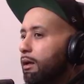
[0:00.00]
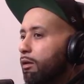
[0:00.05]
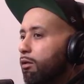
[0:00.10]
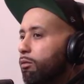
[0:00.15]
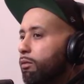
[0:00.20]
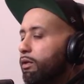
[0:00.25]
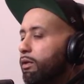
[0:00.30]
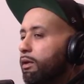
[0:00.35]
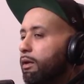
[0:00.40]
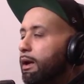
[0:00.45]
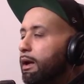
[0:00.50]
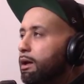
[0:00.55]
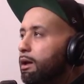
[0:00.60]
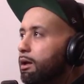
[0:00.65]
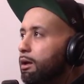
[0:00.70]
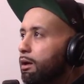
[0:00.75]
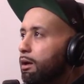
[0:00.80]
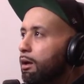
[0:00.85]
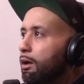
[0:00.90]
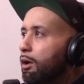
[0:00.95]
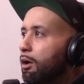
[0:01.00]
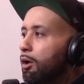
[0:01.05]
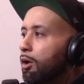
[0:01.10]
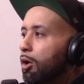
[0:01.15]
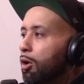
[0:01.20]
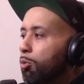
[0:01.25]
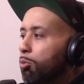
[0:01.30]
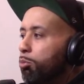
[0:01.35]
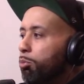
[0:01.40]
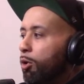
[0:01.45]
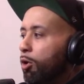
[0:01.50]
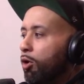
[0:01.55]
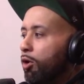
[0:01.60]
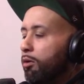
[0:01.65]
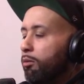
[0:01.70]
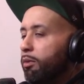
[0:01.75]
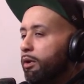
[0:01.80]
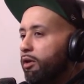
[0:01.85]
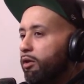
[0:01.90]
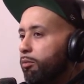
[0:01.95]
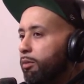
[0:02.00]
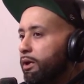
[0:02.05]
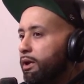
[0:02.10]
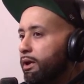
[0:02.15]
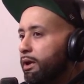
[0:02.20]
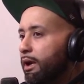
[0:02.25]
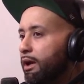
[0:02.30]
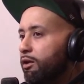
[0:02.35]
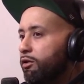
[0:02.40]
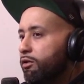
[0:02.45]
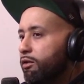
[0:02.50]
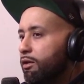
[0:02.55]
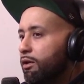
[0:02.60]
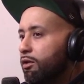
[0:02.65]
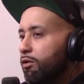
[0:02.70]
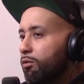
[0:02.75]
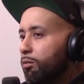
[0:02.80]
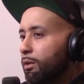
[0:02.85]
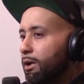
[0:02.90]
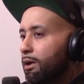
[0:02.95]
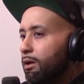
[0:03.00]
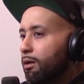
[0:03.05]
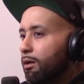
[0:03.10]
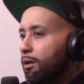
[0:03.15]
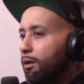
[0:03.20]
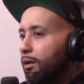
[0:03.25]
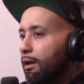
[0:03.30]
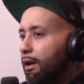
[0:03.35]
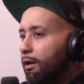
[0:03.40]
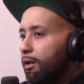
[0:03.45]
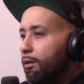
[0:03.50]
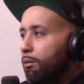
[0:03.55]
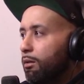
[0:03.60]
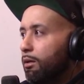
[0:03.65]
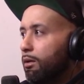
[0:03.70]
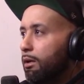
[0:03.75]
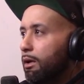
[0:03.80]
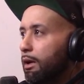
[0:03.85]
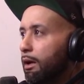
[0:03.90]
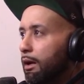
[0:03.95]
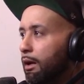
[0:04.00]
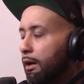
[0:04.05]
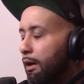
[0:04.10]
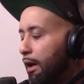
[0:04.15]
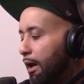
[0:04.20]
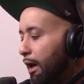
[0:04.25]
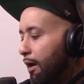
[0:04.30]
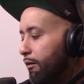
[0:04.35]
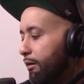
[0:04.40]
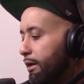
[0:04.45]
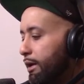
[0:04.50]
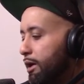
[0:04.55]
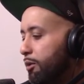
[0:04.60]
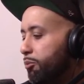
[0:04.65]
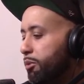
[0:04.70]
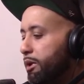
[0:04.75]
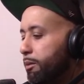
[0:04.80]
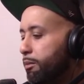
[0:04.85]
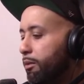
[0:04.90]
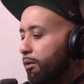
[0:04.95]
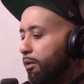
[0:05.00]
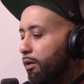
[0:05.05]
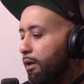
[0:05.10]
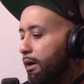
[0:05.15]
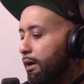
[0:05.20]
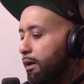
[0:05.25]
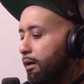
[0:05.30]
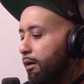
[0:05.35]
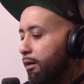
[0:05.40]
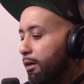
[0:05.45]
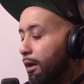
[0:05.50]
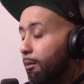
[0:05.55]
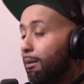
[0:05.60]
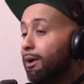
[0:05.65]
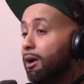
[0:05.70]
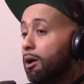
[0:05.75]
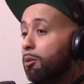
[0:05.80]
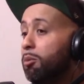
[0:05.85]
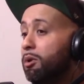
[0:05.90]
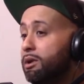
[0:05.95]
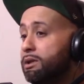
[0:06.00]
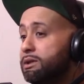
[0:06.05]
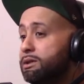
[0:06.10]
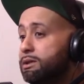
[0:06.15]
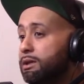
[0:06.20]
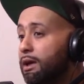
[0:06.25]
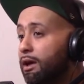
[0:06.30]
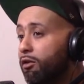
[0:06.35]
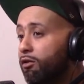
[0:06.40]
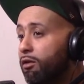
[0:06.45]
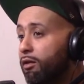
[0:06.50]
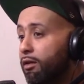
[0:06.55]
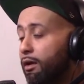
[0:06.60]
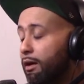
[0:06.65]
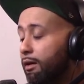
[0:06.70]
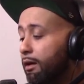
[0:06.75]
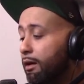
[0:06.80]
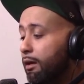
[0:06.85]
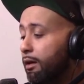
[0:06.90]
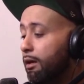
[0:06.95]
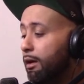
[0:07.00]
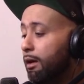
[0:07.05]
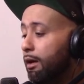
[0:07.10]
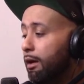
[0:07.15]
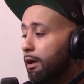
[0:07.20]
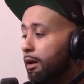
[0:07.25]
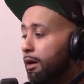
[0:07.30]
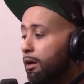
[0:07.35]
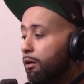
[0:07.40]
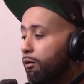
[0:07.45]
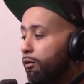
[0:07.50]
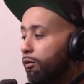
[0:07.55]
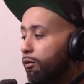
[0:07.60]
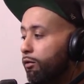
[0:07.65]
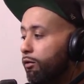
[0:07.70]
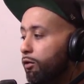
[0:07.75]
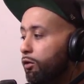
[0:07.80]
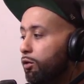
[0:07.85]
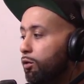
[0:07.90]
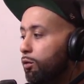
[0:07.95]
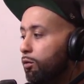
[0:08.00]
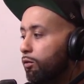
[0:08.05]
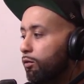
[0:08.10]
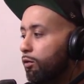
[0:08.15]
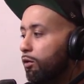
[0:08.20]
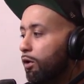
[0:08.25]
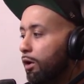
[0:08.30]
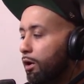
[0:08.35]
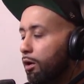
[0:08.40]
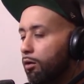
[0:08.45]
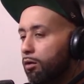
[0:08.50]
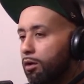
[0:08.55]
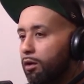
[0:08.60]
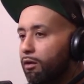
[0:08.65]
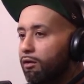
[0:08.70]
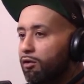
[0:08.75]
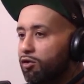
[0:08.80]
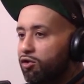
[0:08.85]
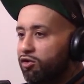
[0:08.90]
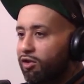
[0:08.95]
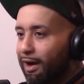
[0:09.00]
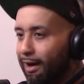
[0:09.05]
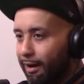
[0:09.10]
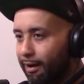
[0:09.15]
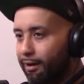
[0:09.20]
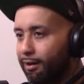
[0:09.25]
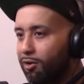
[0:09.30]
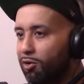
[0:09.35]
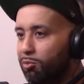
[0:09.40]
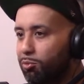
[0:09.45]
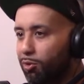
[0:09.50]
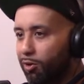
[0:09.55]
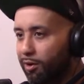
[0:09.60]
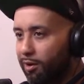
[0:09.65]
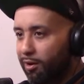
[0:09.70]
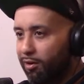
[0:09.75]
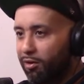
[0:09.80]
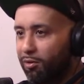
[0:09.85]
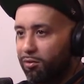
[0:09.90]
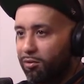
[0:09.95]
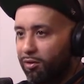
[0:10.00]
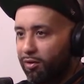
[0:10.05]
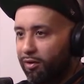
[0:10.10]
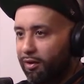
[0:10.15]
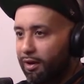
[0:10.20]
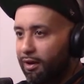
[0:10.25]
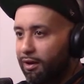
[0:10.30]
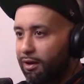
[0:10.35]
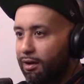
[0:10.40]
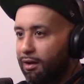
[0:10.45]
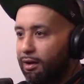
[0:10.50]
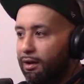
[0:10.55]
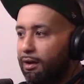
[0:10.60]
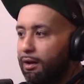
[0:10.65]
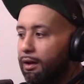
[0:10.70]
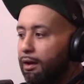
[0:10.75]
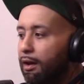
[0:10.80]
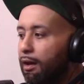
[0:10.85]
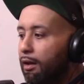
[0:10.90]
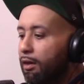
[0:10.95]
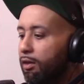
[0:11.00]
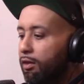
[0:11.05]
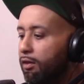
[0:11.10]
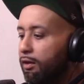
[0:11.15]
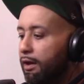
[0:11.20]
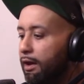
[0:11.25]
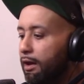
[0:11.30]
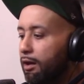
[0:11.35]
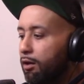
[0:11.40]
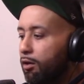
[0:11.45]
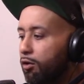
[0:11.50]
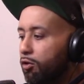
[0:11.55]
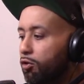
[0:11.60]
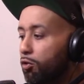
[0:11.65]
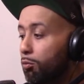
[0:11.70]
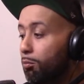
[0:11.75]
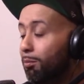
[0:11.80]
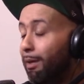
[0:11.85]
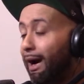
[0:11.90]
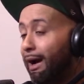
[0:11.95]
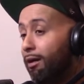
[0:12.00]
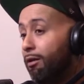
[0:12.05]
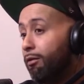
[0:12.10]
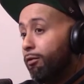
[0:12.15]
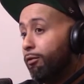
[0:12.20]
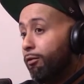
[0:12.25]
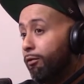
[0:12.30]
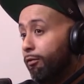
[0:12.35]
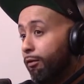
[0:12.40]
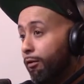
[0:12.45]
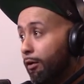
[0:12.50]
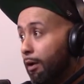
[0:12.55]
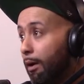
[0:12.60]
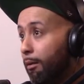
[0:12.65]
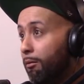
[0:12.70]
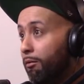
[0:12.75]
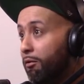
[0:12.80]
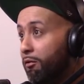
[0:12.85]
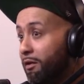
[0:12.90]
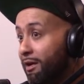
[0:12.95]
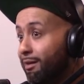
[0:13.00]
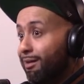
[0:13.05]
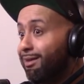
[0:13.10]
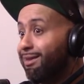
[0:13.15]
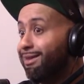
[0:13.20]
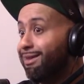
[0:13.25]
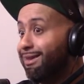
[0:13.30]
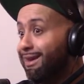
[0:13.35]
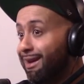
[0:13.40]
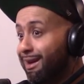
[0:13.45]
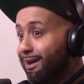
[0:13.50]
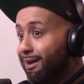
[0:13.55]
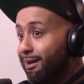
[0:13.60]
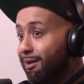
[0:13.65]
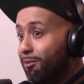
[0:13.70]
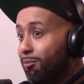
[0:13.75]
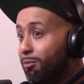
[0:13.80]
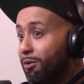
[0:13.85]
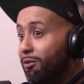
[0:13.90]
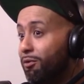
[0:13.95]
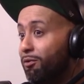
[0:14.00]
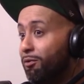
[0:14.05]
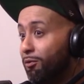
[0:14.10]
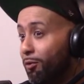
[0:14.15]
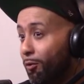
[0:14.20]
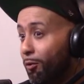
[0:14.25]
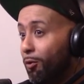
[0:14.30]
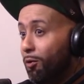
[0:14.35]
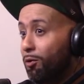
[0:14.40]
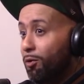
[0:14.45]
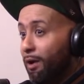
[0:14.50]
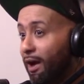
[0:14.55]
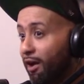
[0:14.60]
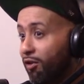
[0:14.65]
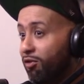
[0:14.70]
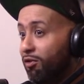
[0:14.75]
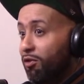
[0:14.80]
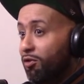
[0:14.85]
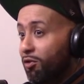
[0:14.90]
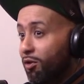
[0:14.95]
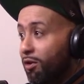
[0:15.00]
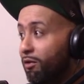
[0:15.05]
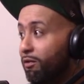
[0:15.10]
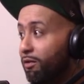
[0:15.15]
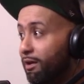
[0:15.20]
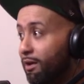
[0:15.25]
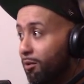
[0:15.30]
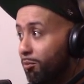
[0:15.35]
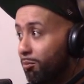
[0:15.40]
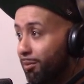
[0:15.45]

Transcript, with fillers: that's with any plant-based medication as well. It's like they will, like I've heard people say, some herbalists actually say that if you've got a whole lot of junk in your body, so to say, mm. then you might um, feel sick before you actually start yeah. feeling